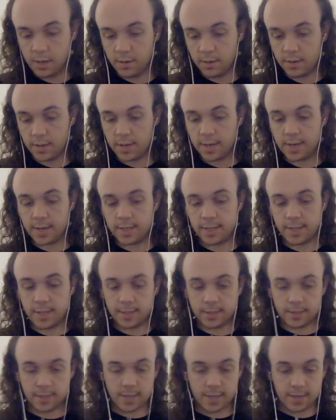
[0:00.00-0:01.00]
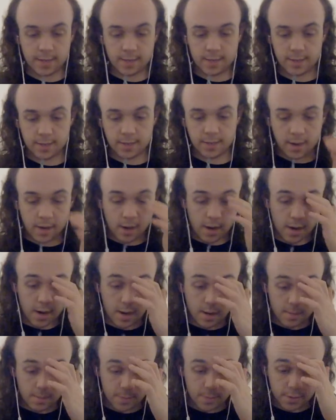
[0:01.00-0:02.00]
Okay, so that's that.
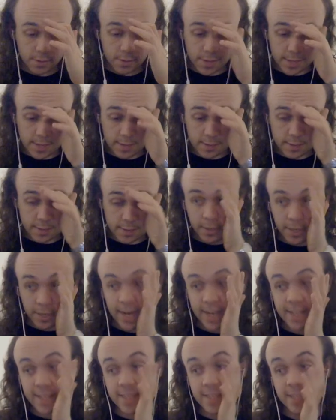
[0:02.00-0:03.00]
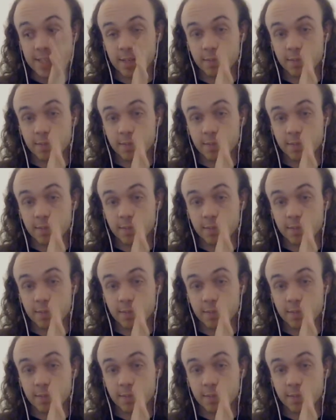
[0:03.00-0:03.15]
Is there anything else I want to add to this?